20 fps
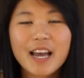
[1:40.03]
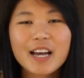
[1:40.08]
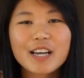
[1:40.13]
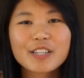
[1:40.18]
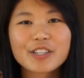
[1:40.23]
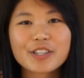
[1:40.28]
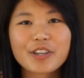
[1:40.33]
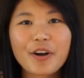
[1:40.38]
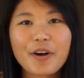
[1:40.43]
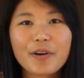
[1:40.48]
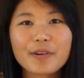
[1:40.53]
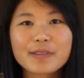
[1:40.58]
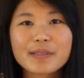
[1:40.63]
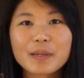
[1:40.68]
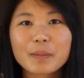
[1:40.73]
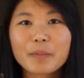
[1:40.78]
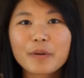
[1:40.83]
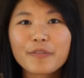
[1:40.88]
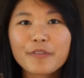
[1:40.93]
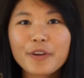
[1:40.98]
So
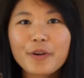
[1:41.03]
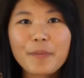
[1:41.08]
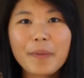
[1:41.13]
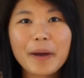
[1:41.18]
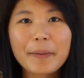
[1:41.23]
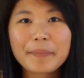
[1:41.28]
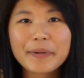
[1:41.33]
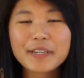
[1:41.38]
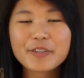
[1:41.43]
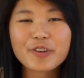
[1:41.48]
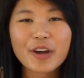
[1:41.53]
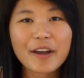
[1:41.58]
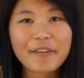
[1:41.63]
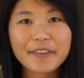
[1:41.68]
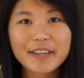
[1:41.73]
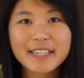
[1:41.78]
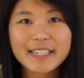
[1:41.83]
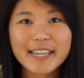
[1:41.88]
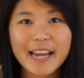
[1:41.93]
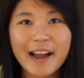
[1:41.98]
some of you might be
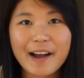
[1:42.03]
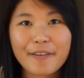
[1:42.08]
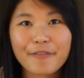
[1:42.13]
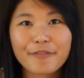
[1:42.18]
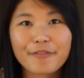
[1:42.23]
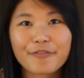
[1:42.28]
driving down